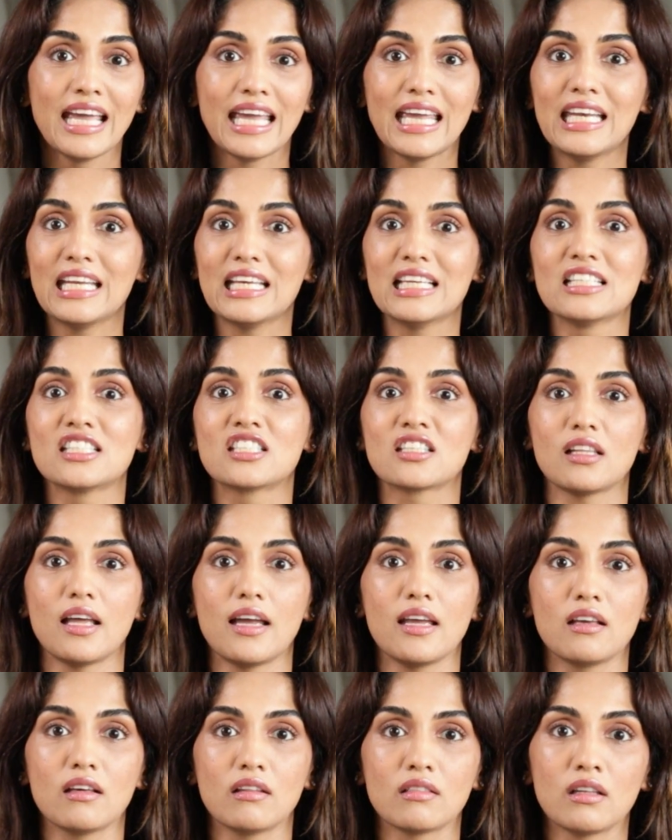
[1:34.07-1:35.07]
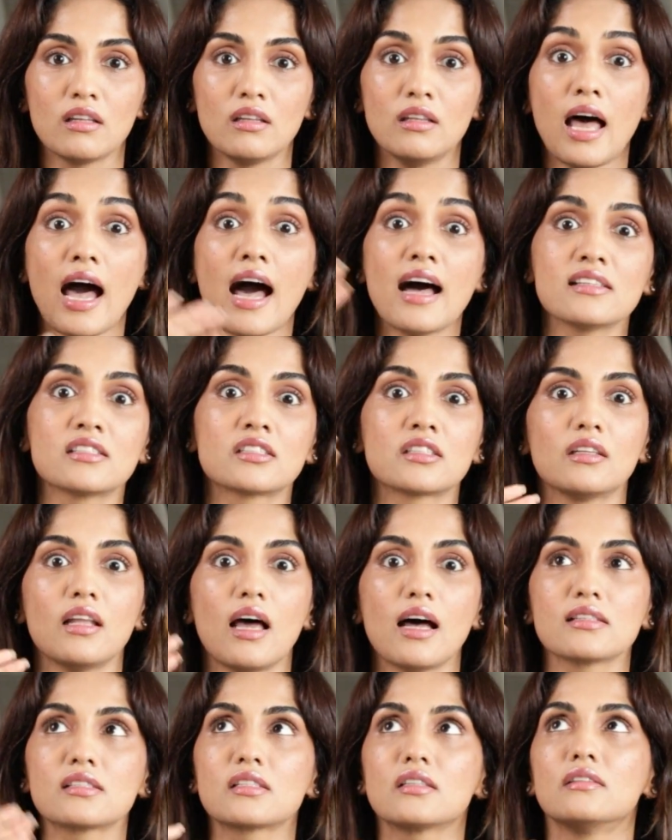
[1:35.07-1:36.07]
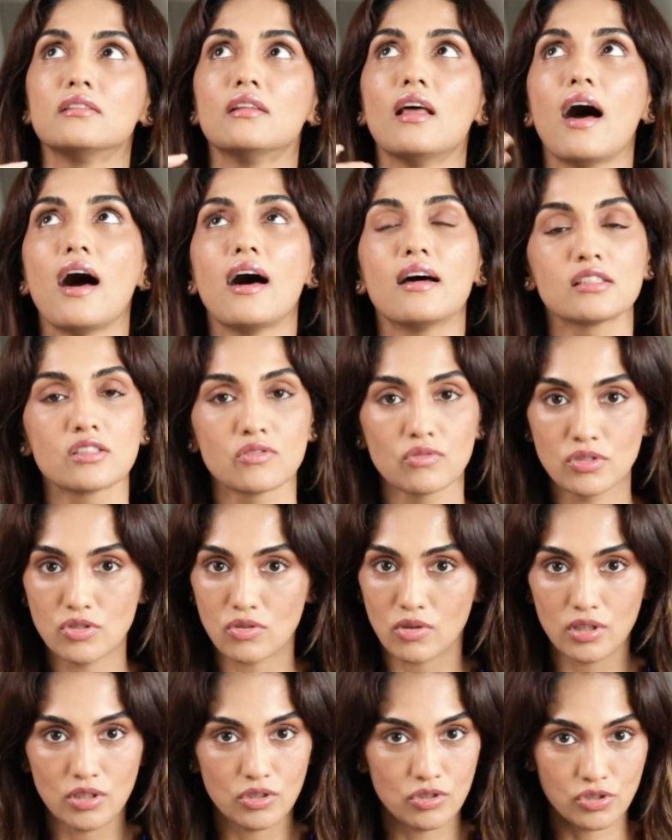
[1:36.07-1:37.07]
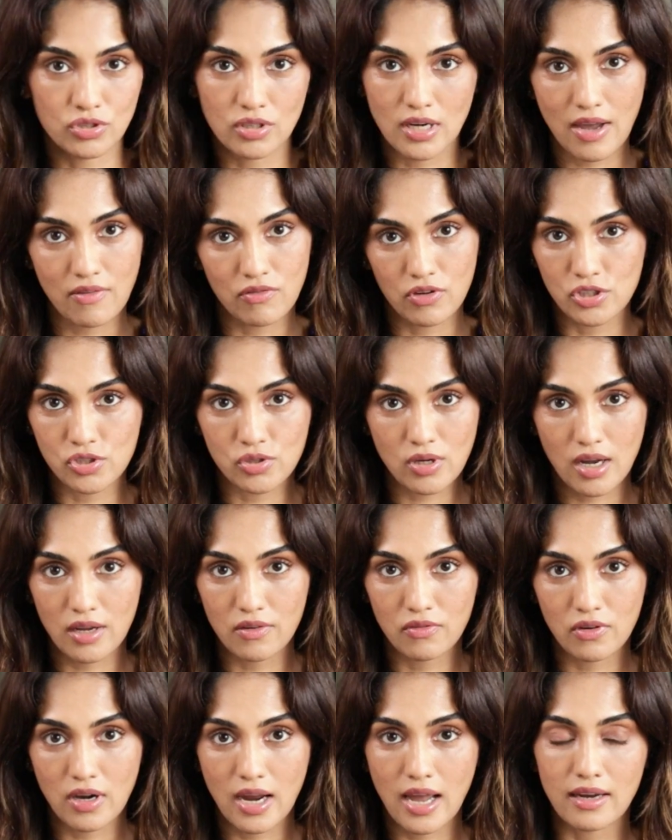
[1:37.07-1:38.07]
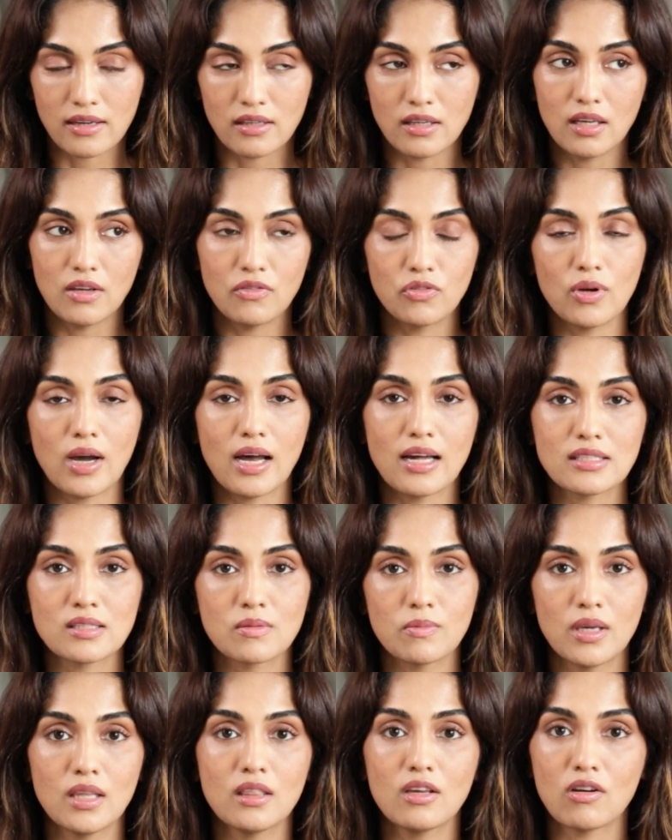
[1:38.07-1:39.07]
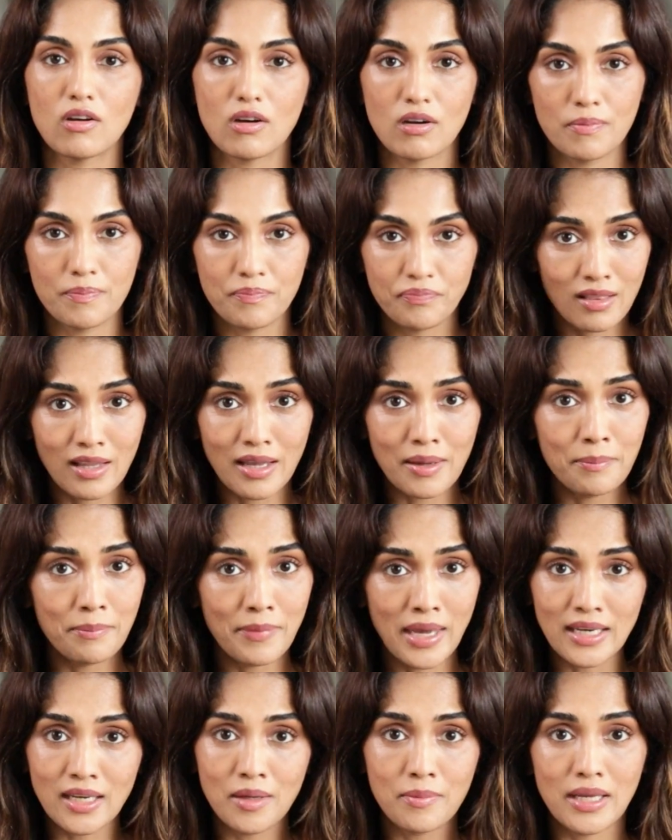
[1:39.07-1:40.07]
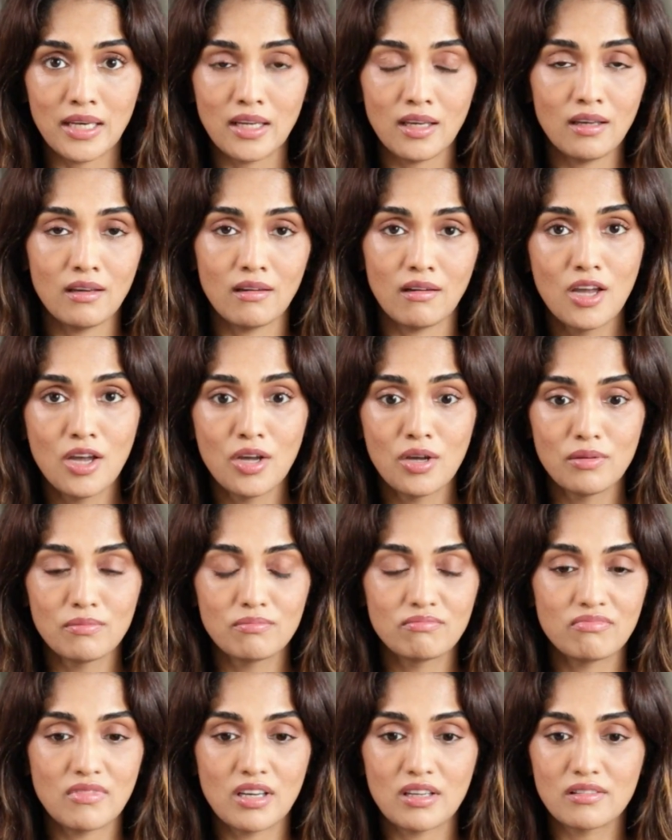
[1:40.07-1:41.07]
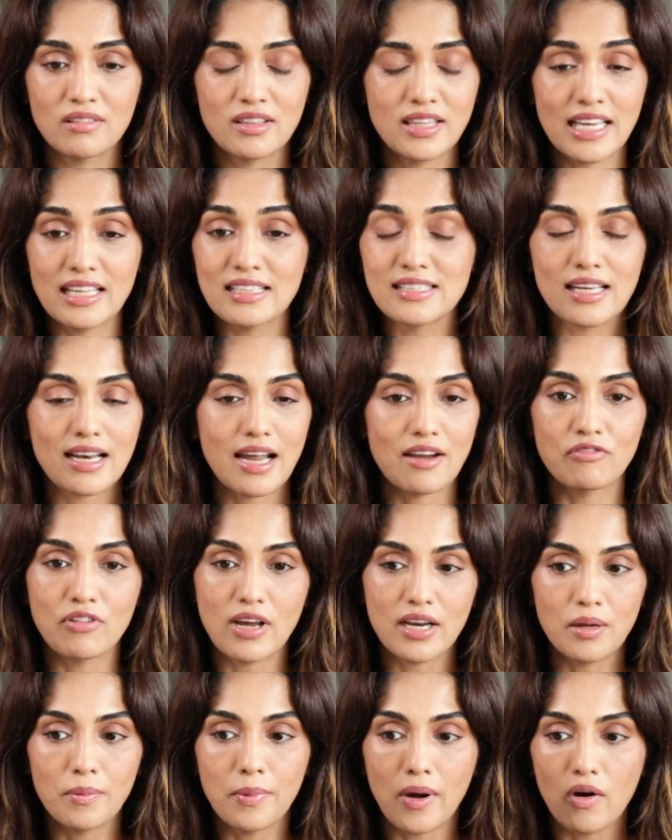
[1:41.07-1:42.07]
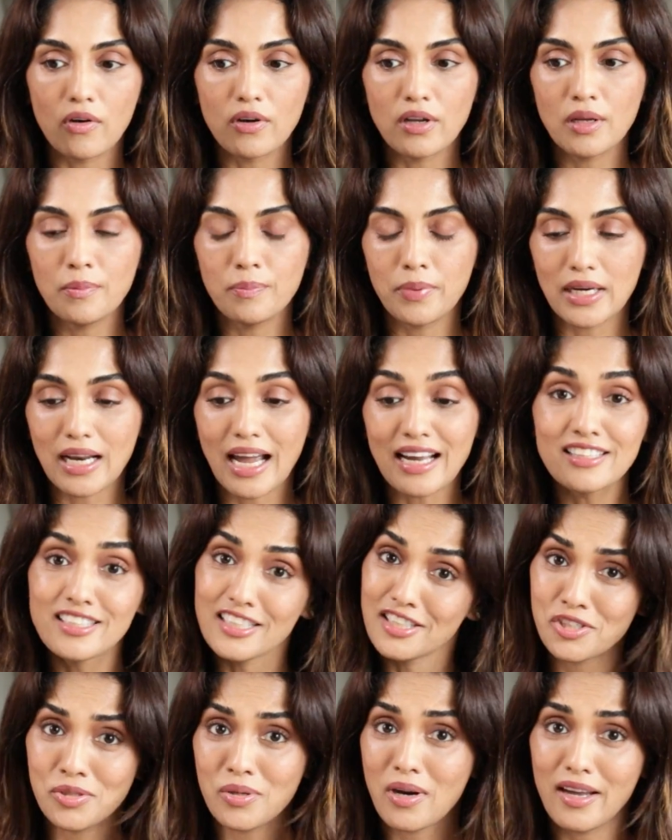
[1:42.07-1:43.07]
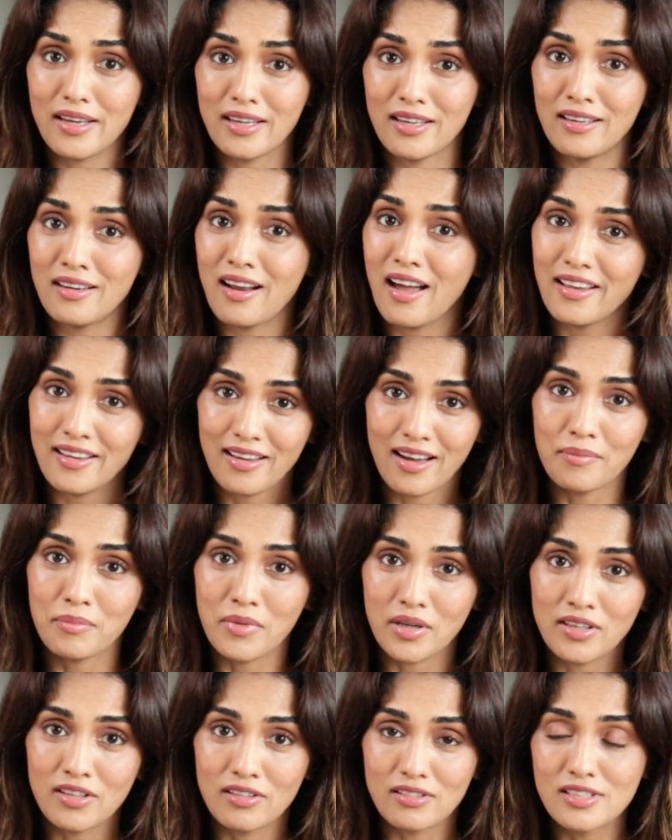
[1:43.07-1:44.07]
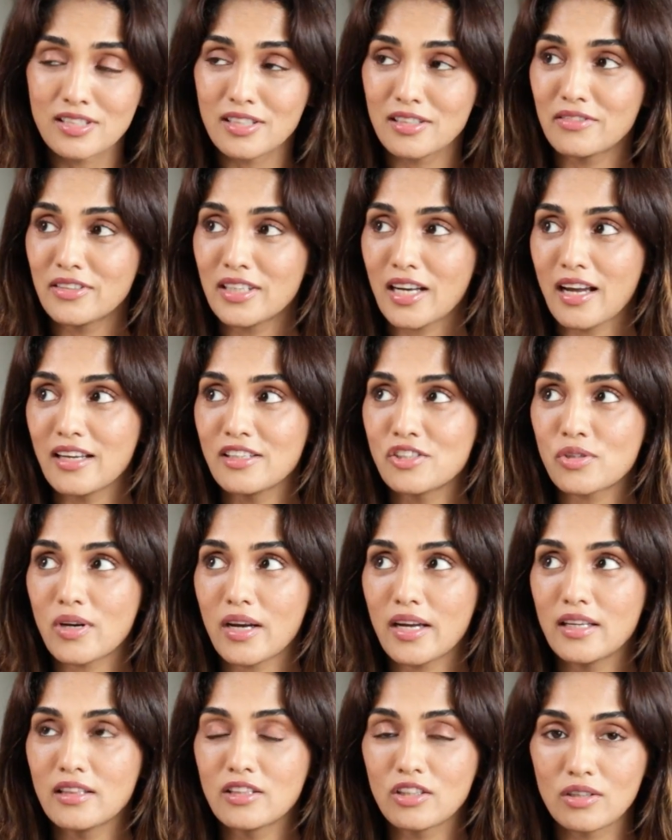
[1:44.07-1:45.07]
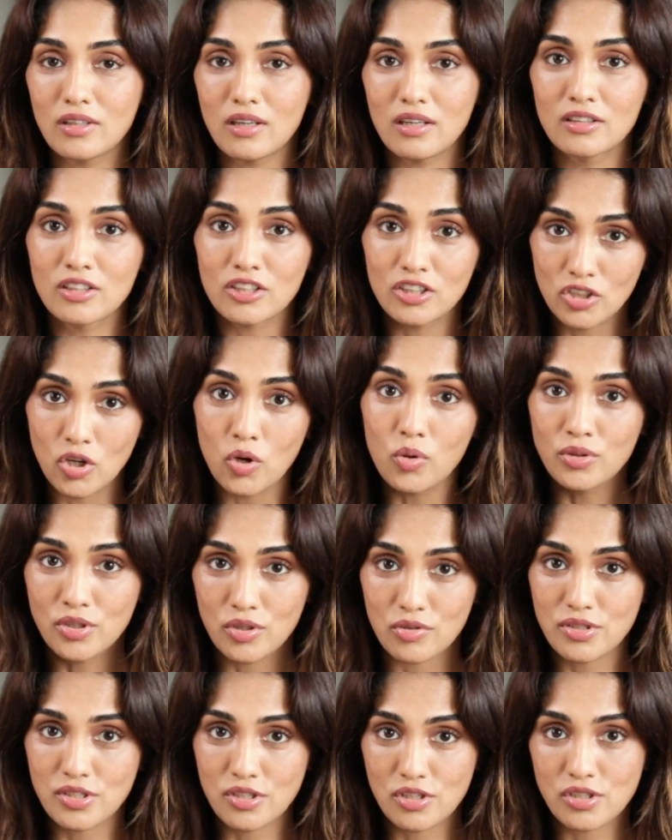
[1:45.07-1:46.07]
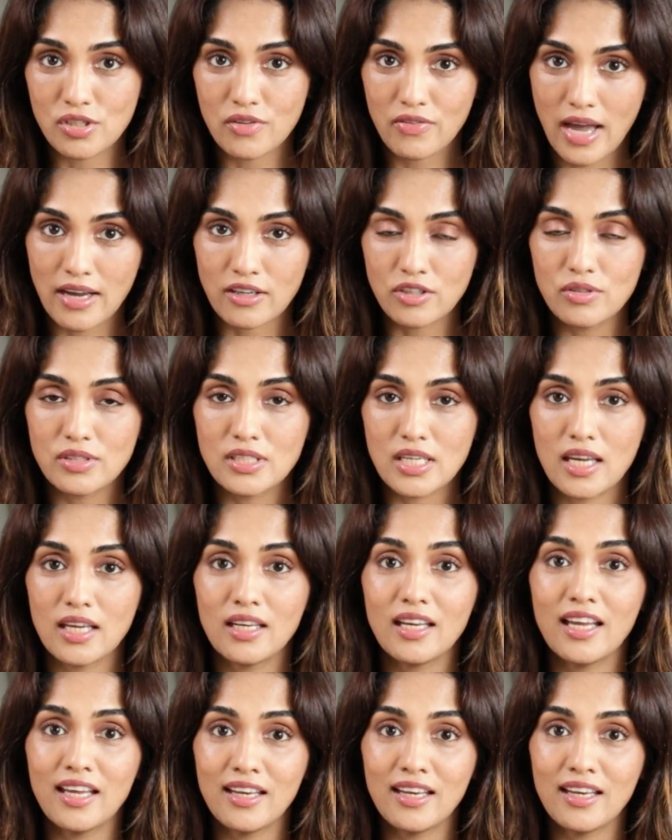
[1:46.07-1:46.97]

It is like the last resort you should ever try for acne, if you ask me. There are like many things that I've read about it, but I did try it. I'm guilty of it. I tried the low dosage of Accutane.